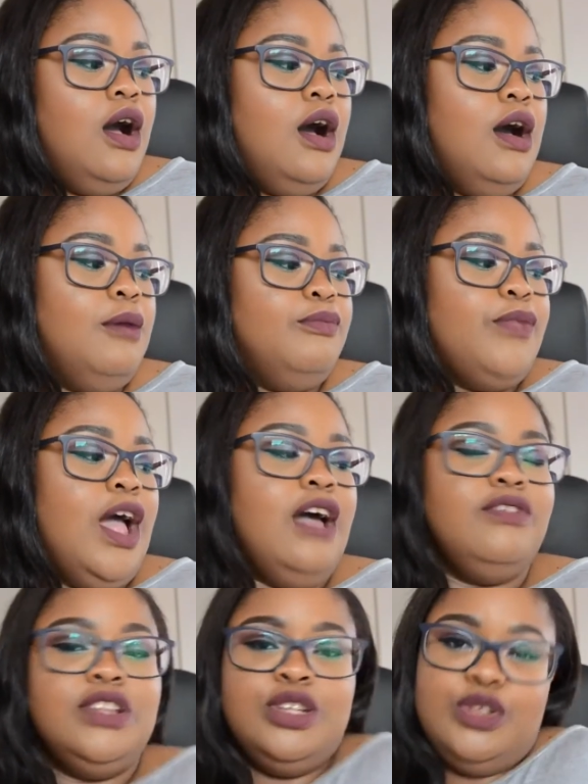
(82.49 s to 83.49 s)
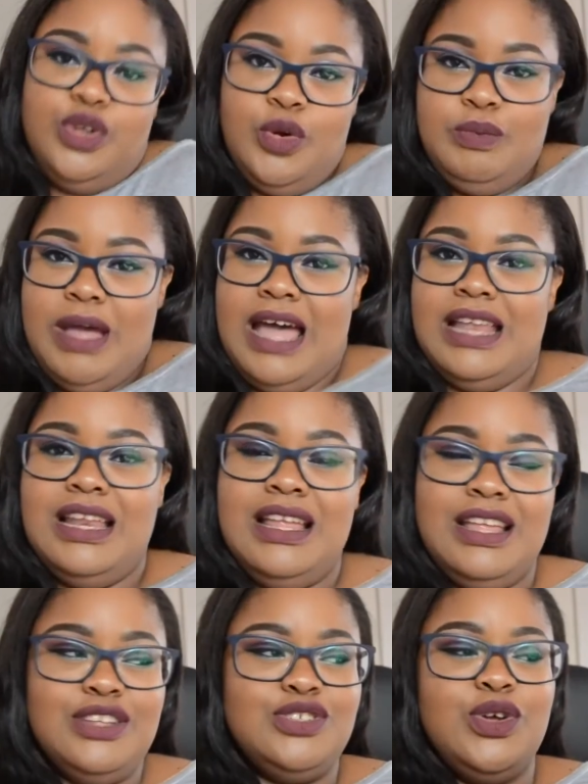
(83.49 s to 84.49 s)
I have a little notepad,
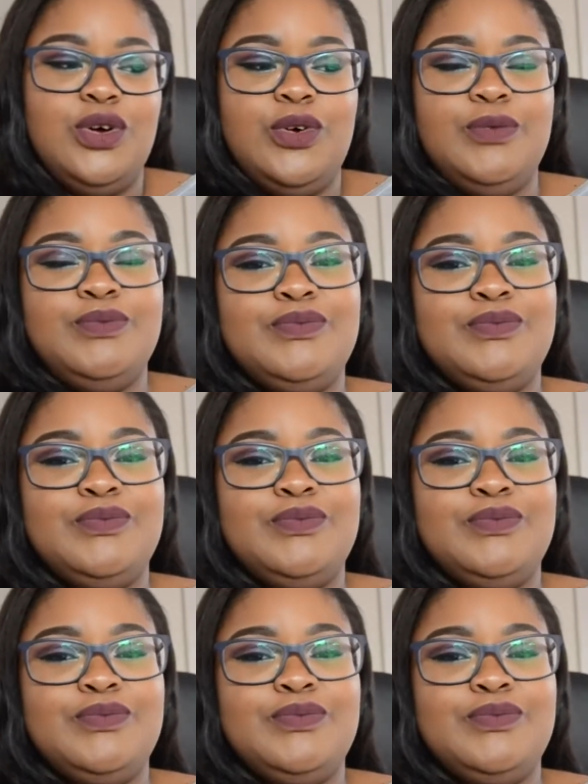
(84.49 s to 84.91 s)
so